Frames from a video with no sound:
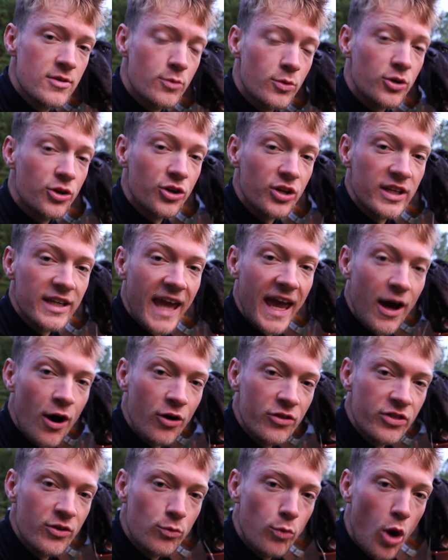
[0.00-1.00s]
we're going to get
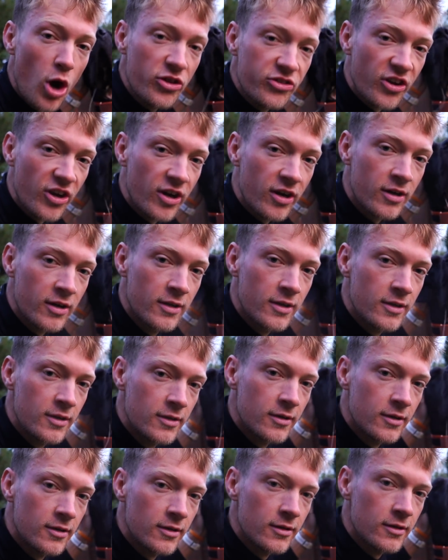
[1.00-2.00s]
on the water
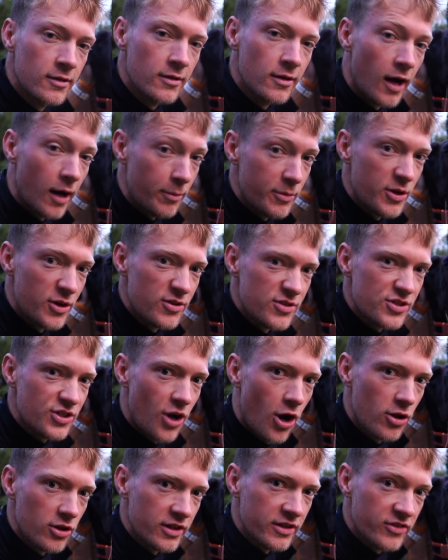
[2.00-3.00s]
up here in
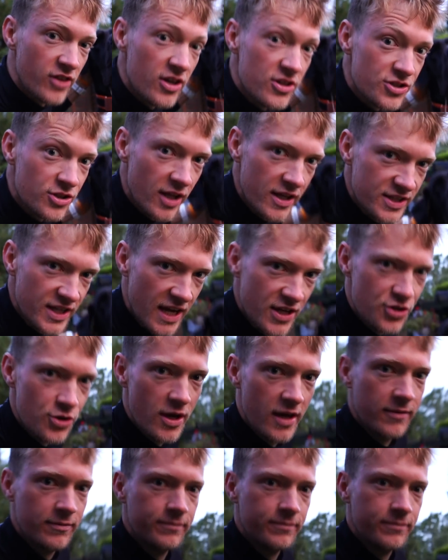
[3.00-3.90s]
Scotland. So let's get to it.